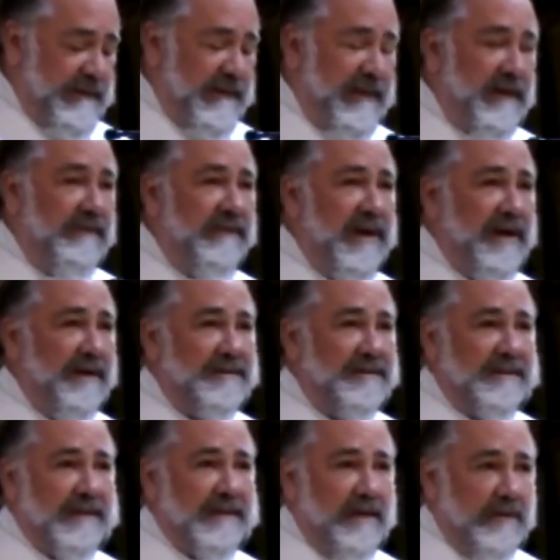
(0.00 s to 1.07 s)
even
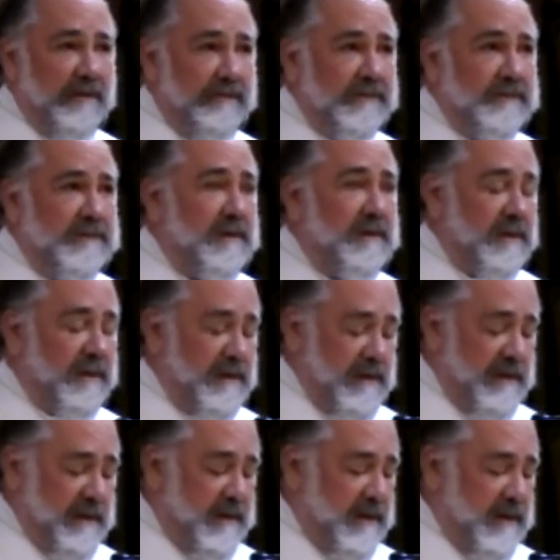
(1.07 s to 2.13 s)
ourselves
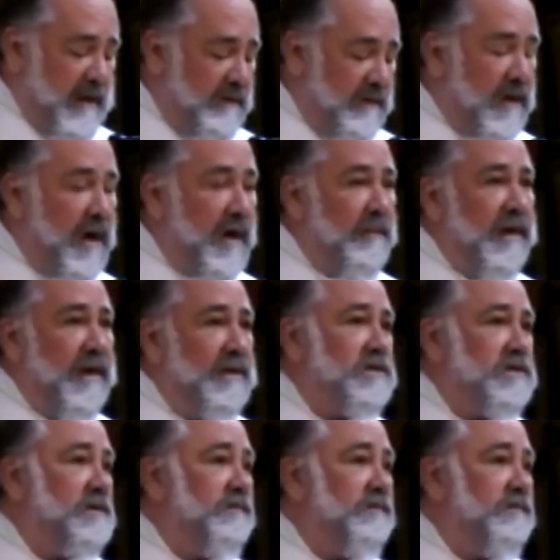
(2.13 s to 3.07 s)
are a combination